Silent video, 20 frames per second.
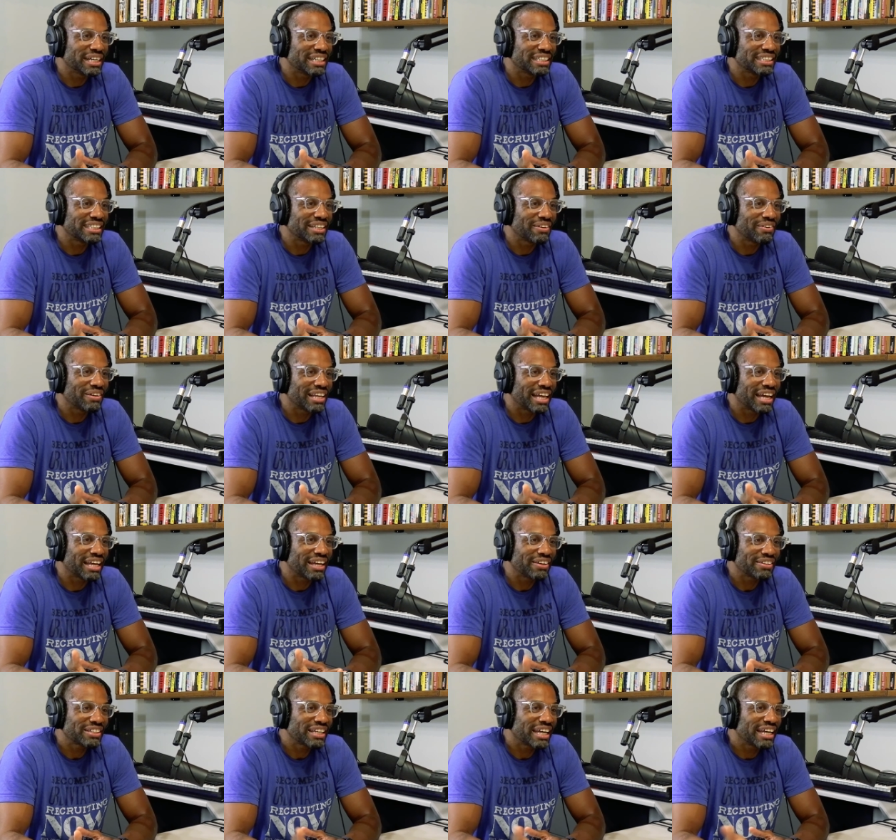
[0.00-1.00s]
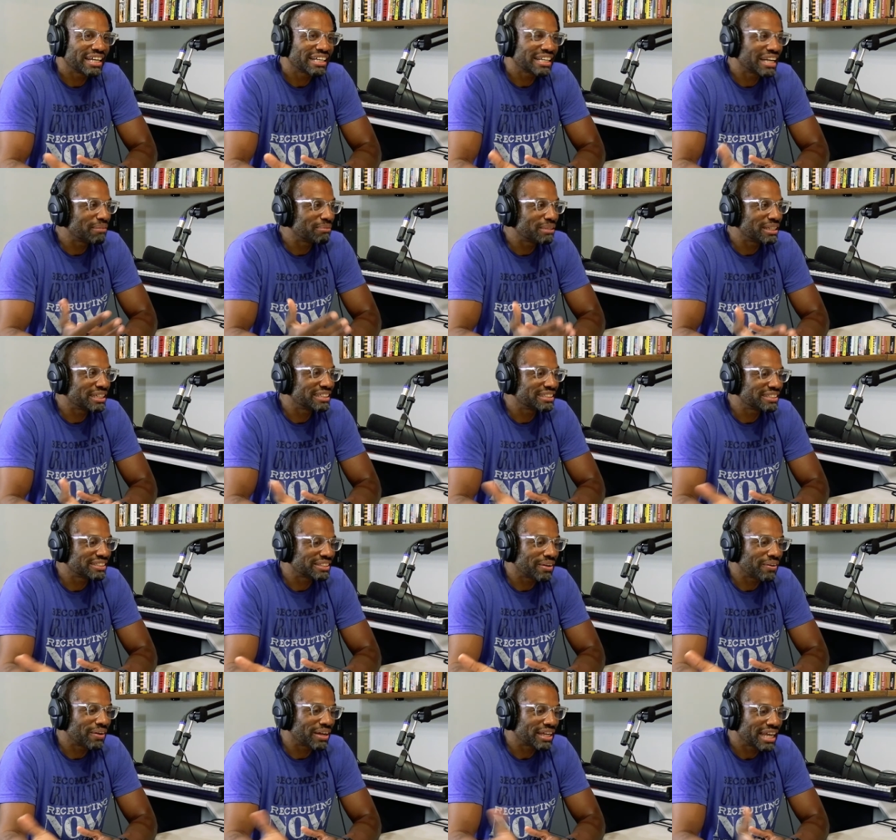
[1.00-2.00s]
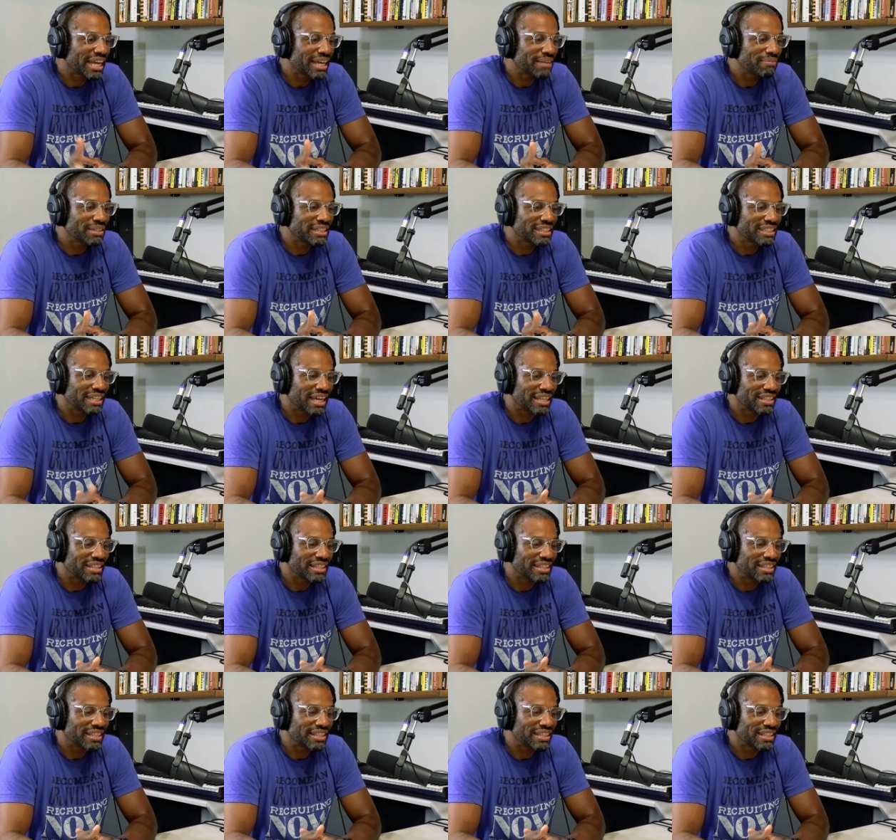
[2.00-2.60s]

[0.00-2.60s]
And they were like, okay, come in. So I came in